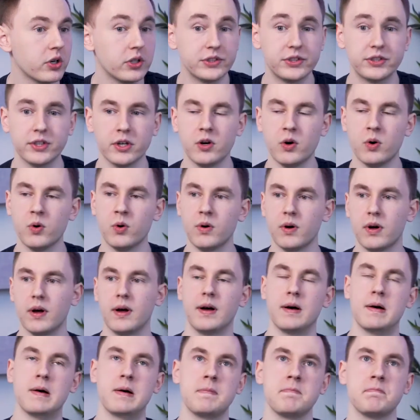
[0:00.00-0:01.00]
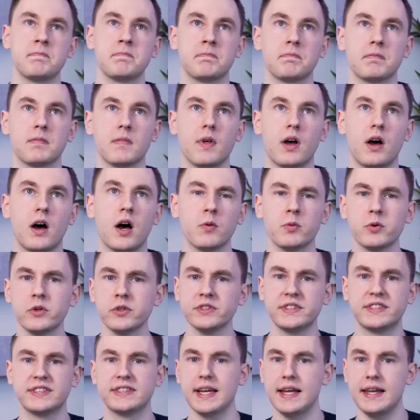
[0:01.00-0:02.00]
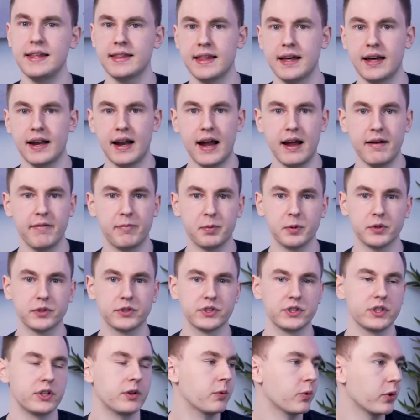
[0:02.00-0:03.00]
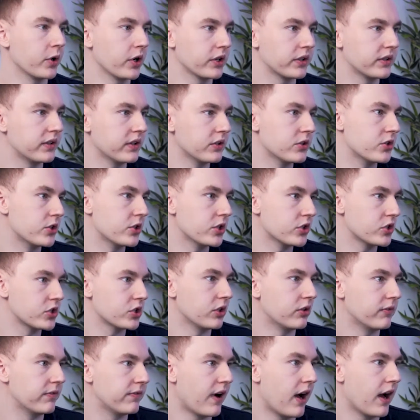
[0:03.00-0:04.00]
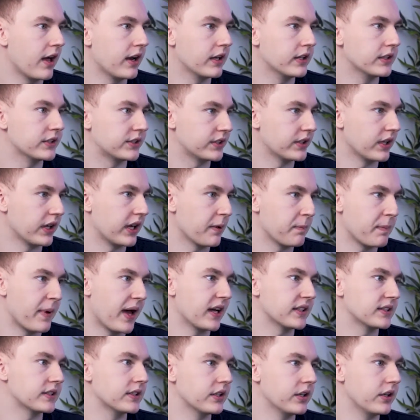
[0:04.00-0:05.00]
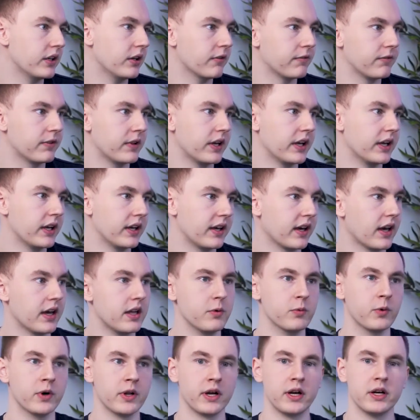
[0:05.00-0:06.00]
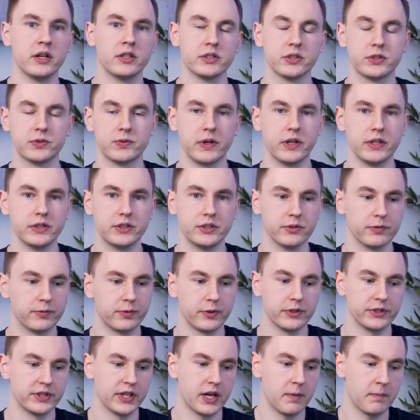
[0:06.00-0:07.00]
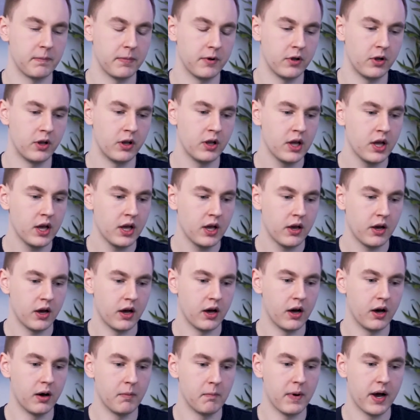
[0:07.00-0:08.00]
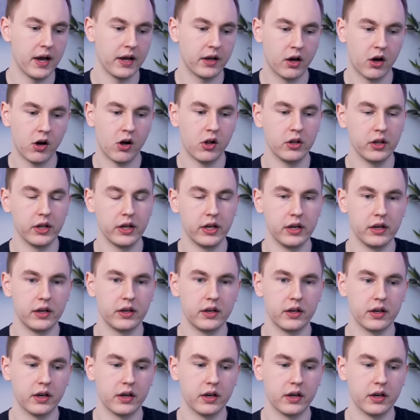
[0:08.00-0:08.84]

So, I wouldn't say that I've personally worked in traditional finance in the capacity of like anyone else, right? So, for example, my colleague,